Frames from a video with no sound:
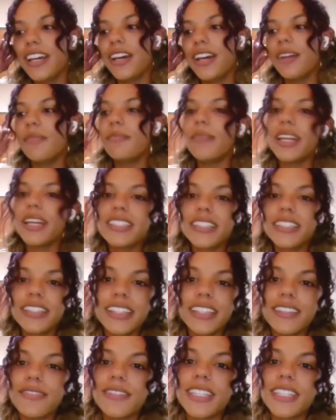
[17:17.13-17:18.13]
mentally
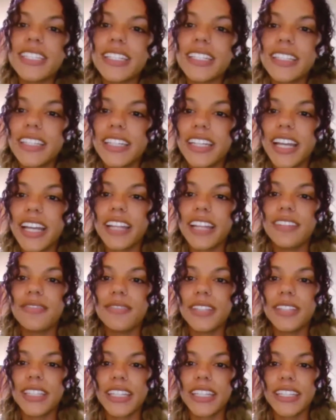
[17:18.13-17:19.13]
and physically kind of
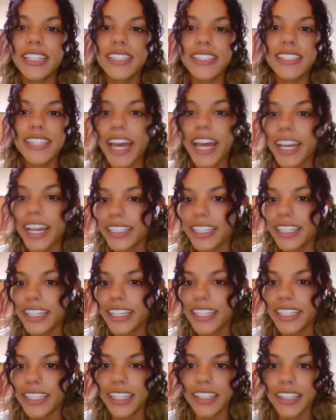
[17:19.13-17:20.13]
feeling
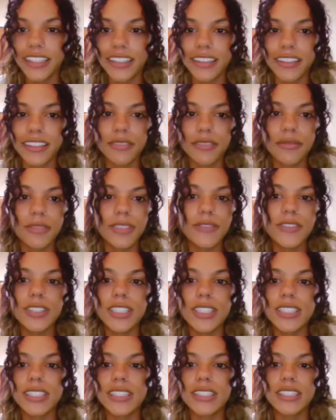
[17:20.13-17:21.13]
stagnant. And we've
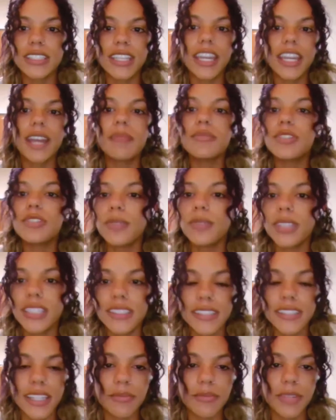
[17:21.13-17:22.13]
just kept doing the
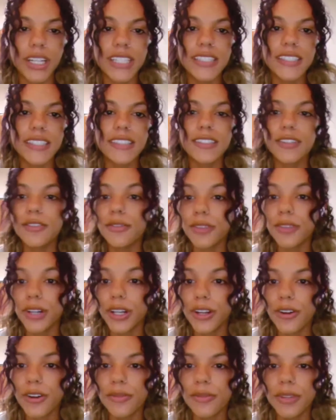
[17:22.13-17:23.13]
same races over and
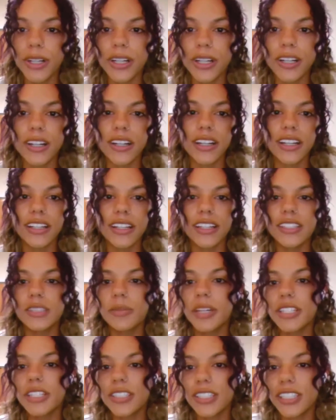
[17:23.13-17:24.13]
over,
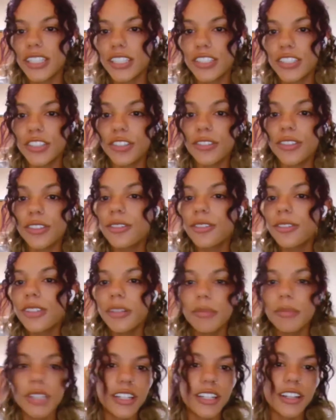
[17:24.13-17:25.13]
especially because you're a little
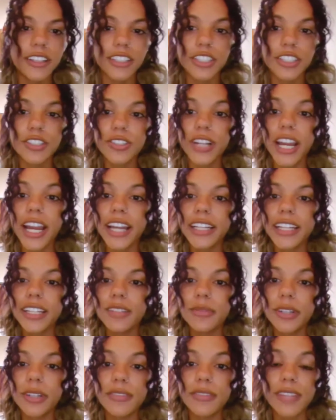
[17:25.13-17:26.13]
limited on the track and
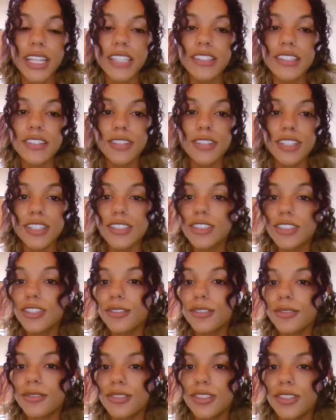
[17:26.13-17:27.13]
what events you can
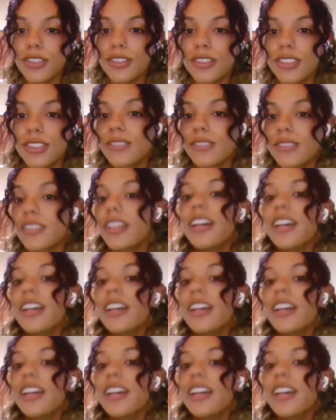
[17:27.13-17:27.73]
do. So you just